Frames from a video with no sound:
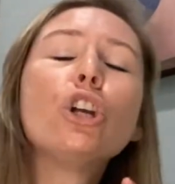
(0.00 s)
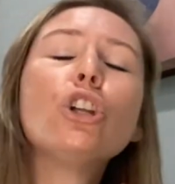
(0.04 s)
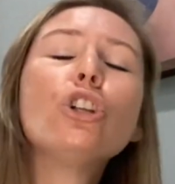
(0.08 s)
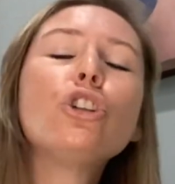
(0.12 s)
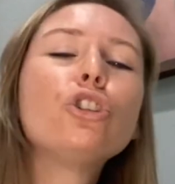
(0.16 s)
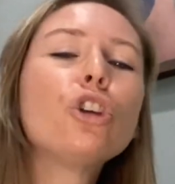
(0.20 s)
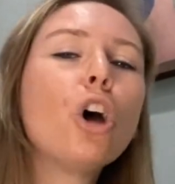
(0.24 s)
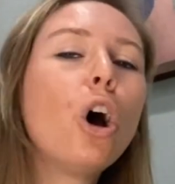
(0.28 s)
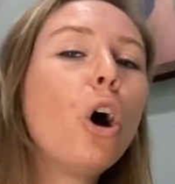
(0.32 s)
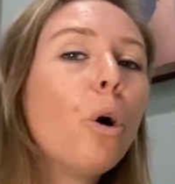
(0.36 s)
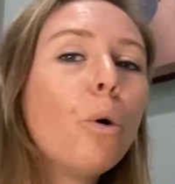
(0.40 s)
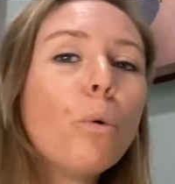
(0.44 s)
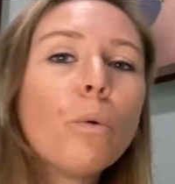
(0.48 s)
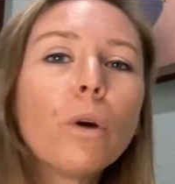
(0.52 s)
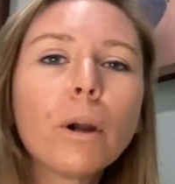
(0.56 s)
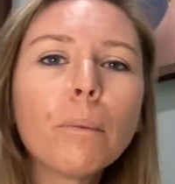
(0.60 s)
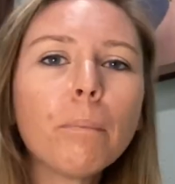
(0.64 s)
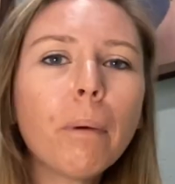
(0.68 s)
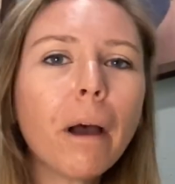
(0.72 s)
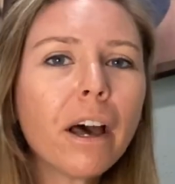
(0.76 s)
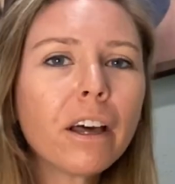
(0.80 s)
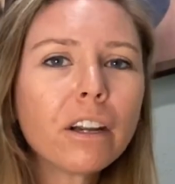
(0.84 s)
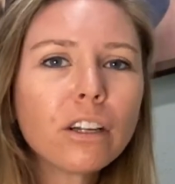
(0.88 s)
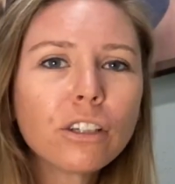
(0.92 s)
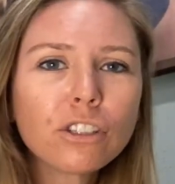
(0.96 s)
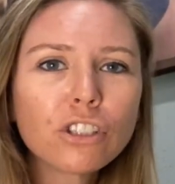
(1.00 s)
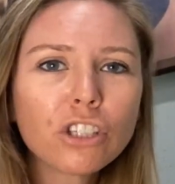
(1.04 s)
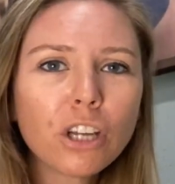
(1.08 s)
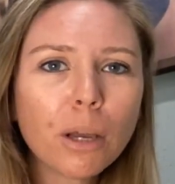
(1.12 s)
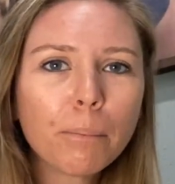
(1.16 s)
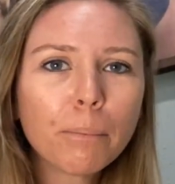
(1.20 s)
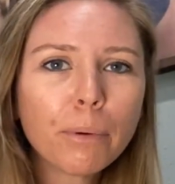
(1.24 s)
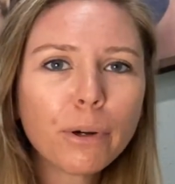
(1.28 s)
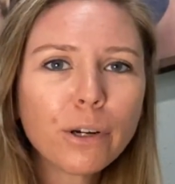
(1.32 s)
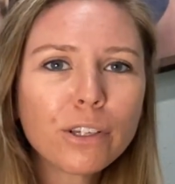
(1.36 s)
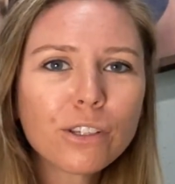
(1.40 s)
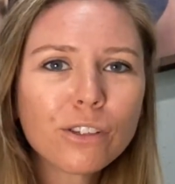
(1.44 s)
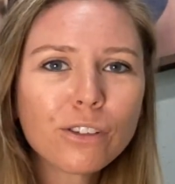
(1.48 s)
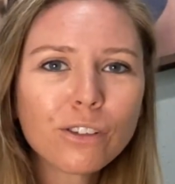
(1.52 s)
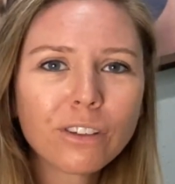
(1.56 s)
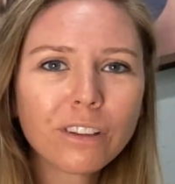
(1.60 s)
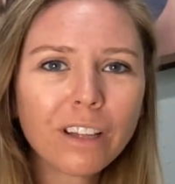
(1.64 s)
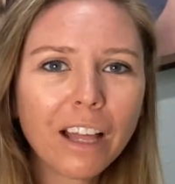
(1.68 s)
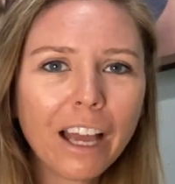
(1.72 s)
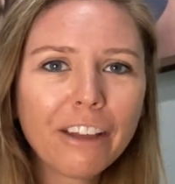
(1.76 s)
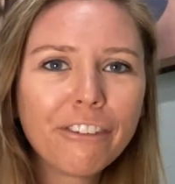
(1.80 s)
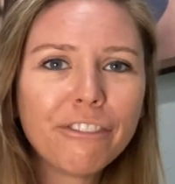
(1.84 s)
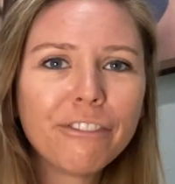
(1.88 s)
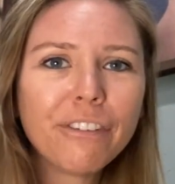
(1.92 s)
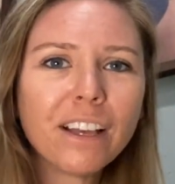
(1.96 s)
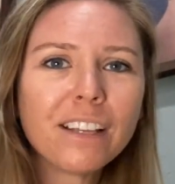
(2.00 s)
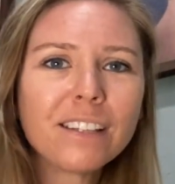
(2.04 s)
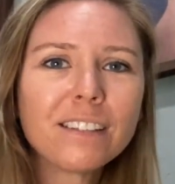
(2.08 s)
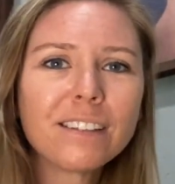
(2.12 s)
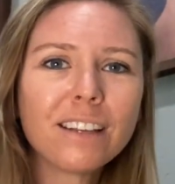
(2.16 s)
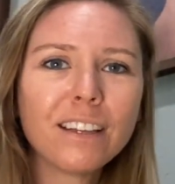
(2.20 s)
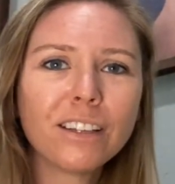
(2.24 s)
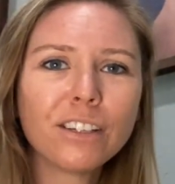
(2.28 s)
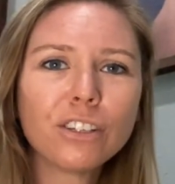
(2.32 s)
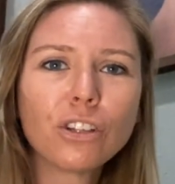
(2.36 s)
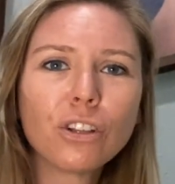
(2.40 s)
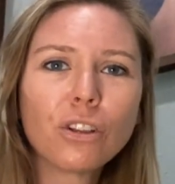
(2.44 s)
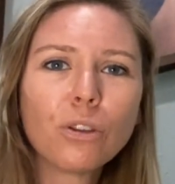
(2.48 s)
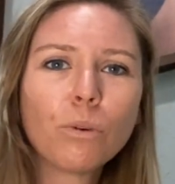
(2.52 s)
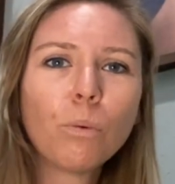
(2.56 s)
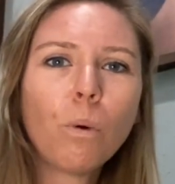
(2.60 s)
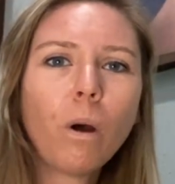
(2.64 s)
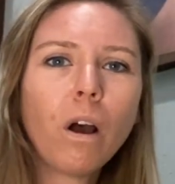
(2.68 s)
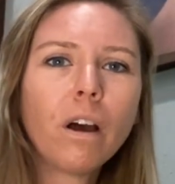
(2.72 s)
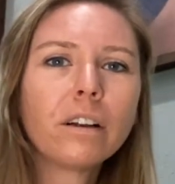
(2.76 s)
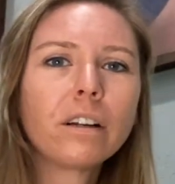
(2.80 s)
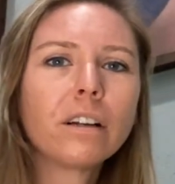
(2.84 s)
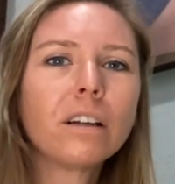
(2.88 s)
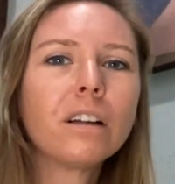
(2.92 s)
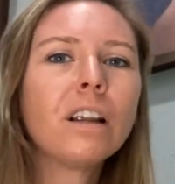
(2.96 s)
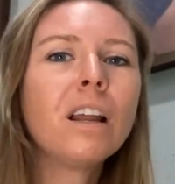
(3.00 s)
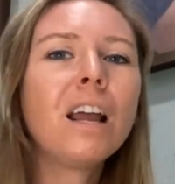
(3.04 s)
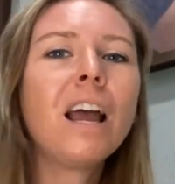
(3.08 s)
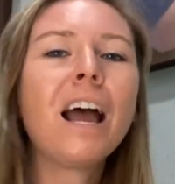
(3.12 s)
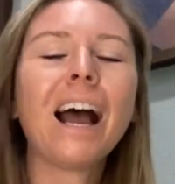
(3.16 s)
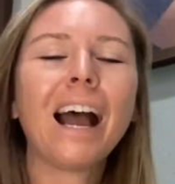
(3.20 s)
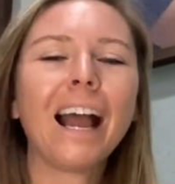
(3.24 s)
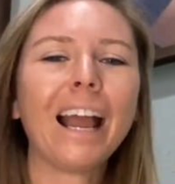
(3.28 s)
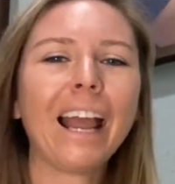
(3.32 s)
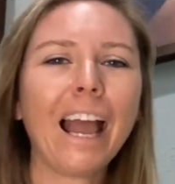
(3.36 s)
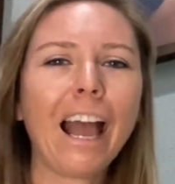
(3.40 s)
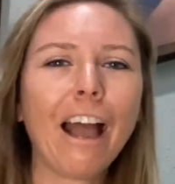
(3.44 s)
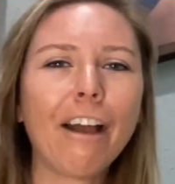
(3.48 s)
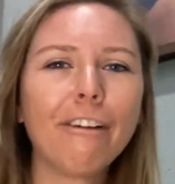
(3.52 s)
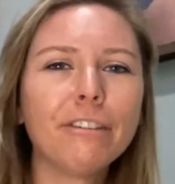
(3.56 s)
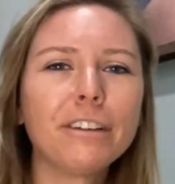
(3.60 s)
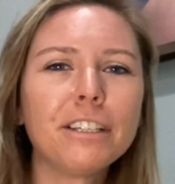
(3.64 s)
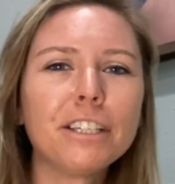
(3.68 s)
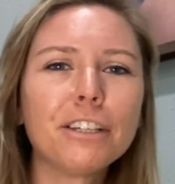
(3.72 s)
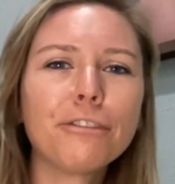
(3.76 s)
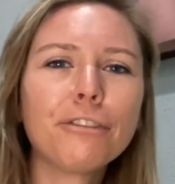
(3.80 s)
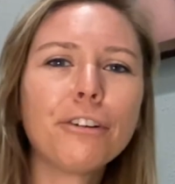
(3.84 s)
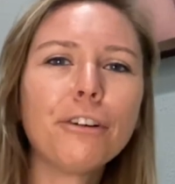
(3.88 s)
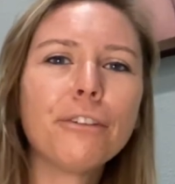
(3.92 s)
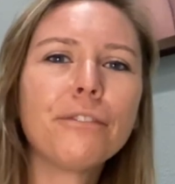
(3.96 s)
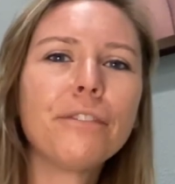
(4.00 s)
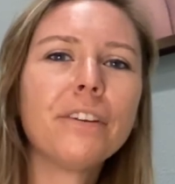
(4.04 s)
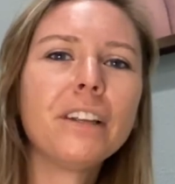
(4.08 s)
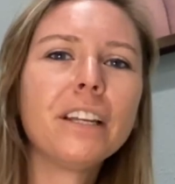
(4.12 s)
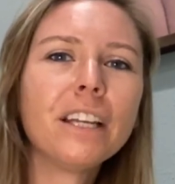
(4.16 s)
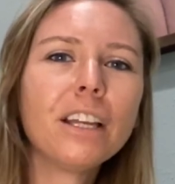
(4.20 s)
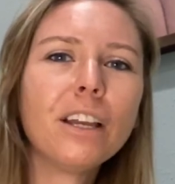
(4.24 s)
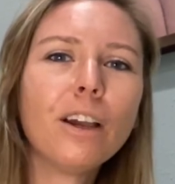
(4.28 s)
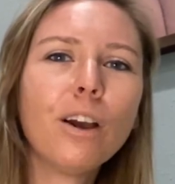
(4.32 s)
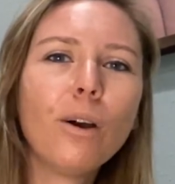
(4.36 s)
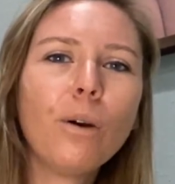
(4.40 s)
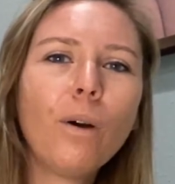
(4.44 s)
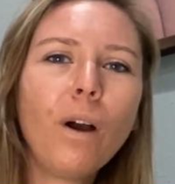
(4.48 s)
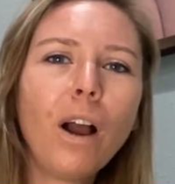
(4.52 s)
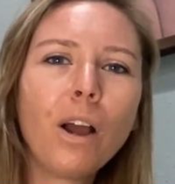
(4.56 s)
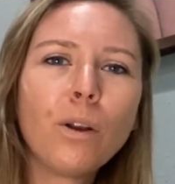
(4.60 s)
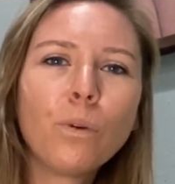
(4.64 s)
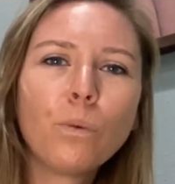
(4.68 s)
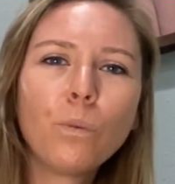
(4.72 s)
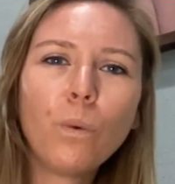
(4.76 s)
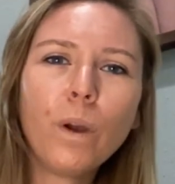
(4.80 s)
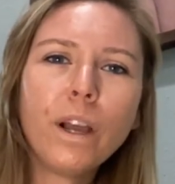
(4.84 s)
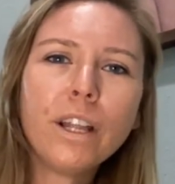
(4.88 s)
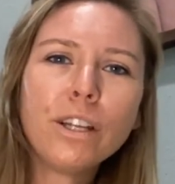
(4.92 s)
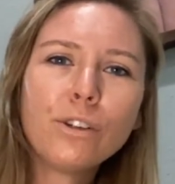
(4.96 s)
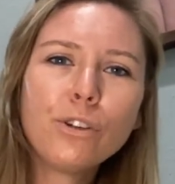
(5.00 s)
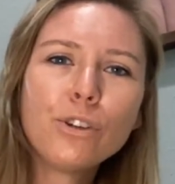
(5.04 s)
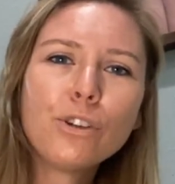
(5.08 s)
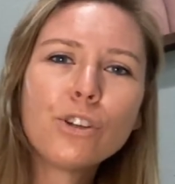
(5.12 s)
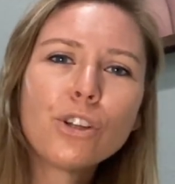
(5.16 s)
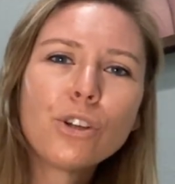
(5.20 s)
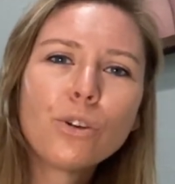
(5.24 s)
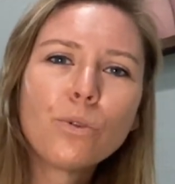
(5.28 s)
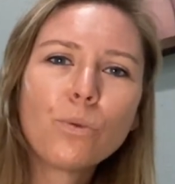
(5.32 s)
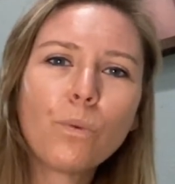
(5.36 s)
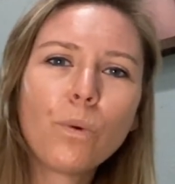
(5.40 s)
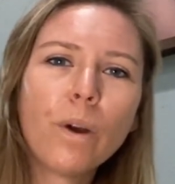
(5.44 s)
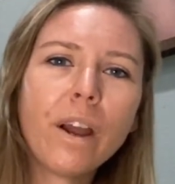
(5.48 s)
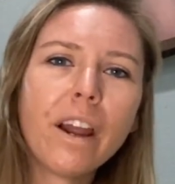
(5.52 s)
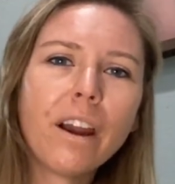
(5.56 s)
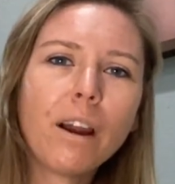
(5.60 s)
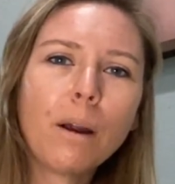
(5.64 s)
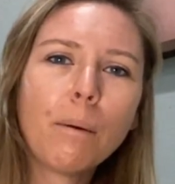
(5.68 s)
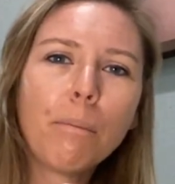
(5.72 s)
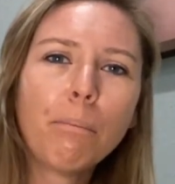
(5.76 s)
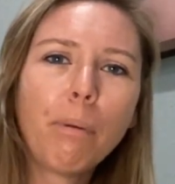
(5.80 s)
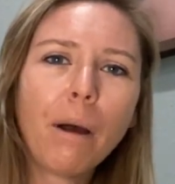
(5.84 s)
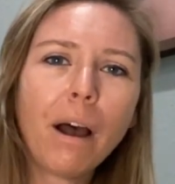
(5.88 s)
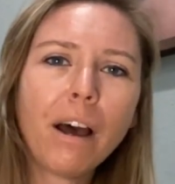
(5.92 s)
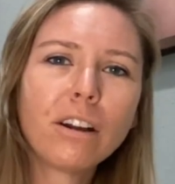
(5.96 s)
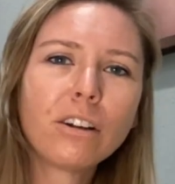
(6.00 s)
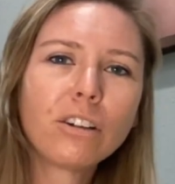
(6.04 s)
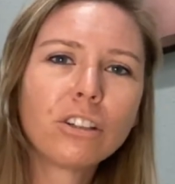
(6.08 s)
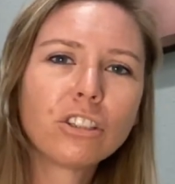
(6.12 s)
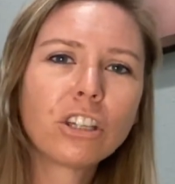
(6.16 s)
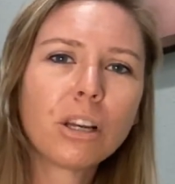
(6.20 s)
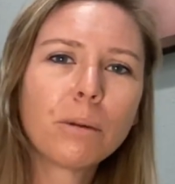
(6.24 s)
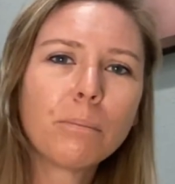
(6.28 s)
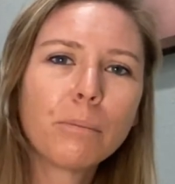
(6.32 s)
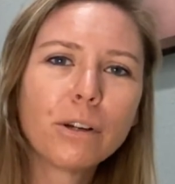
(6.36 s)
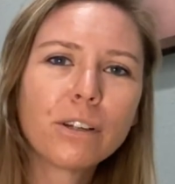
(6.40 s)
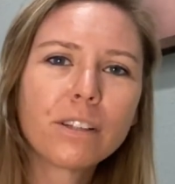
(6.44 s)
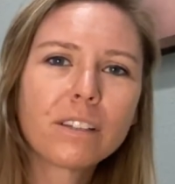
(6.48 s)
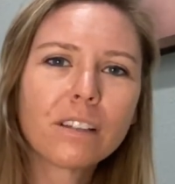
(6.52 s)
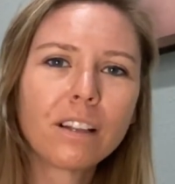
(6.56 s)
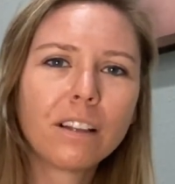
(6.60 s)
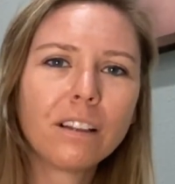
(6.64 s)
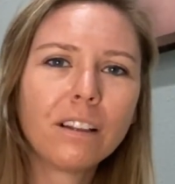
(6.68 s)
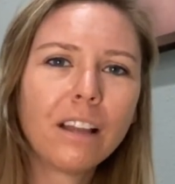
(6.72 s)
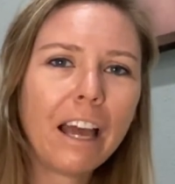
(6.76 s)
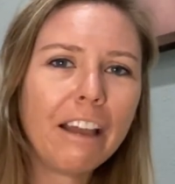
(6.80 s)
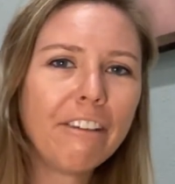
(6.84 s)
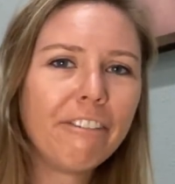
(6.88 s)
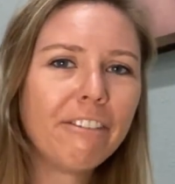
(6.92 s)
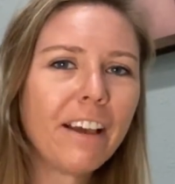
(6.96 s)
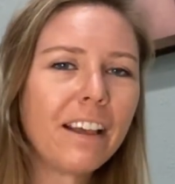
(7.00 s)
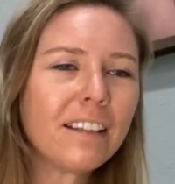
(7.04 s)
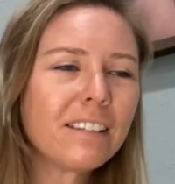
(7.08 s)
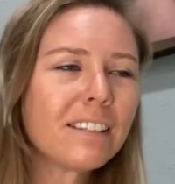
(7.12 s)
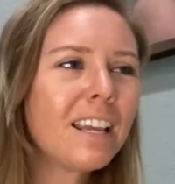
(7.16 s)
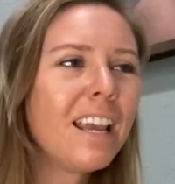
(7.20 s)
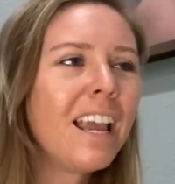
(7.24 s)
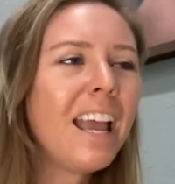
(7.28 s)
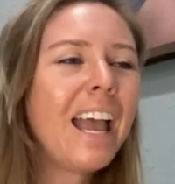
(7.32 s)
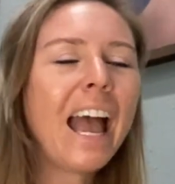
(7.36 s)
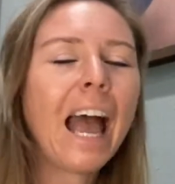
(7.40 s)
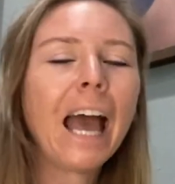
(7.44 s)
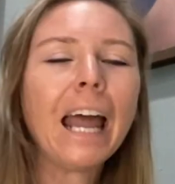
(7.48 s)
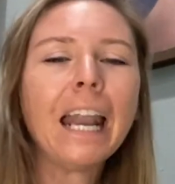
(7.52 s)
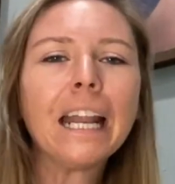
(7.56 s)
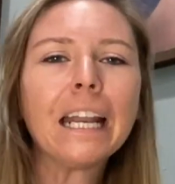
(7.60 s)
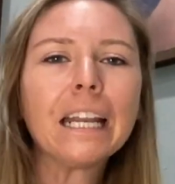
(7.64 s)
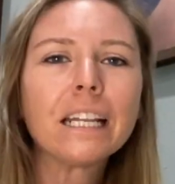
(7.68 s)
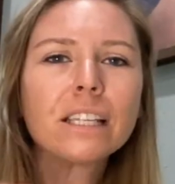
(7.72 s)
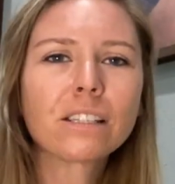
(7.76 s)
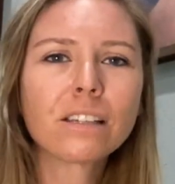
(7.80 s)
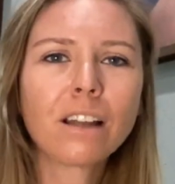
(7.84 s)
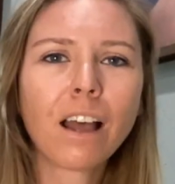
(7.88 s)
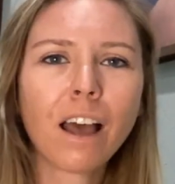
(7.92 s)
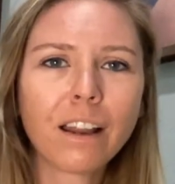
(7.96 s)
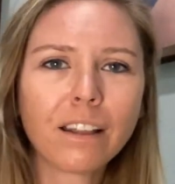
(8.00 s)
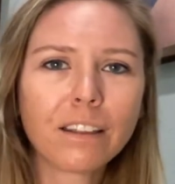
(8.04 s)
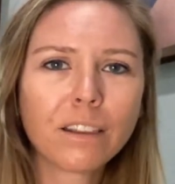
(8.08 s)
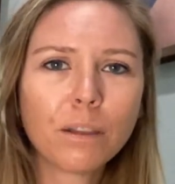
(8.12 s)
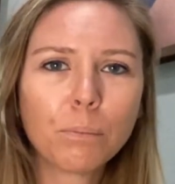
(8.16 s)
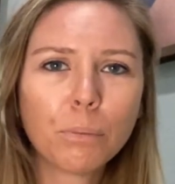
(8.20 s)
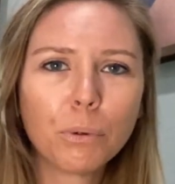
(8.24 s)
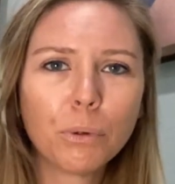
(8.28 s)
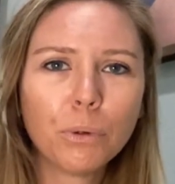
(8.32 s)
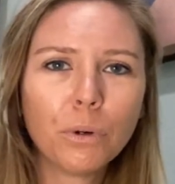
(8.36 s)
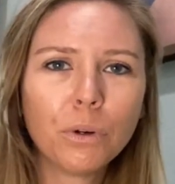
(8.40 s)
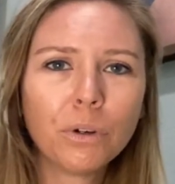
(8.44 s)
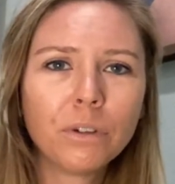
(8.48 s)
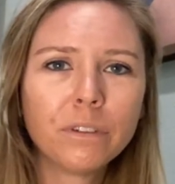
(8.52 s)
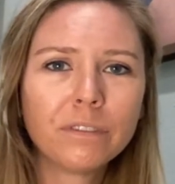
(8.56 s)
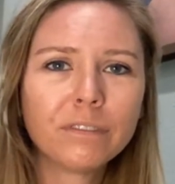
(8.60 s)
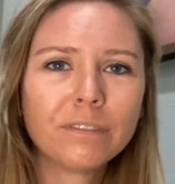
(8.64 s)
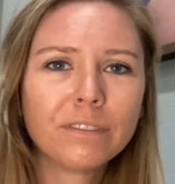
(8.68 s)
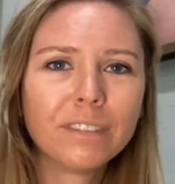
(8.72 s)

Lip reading: Don't wear puddle jumpers or life vests into the water. I have a different video on when you should wear puddle jumpers and life vests, and it is not at the pool.